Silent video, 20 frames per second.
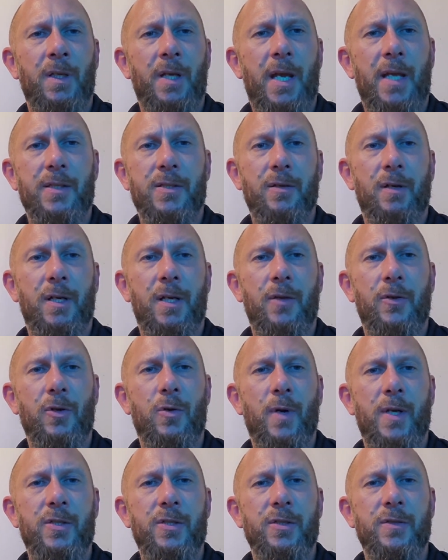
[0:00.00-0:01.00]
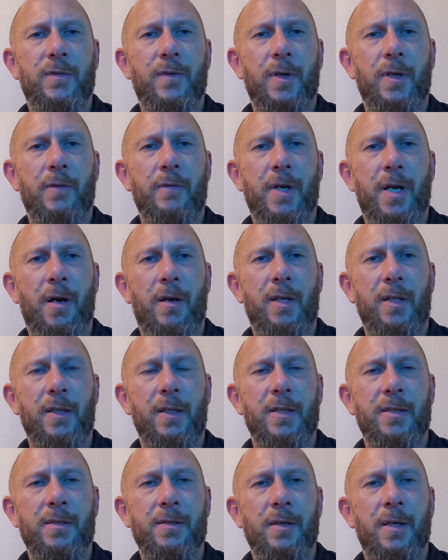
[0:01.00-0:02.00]
answer any other questions for you regarding
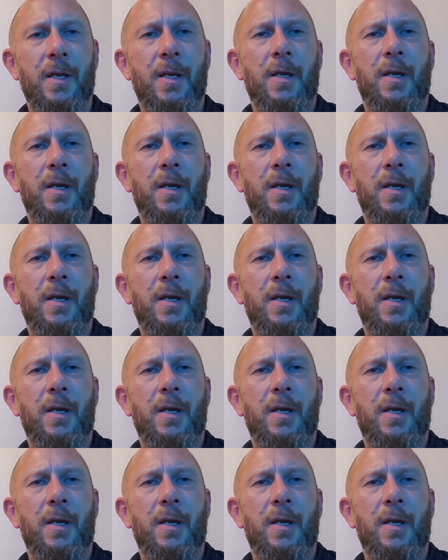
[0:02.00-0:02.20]
this.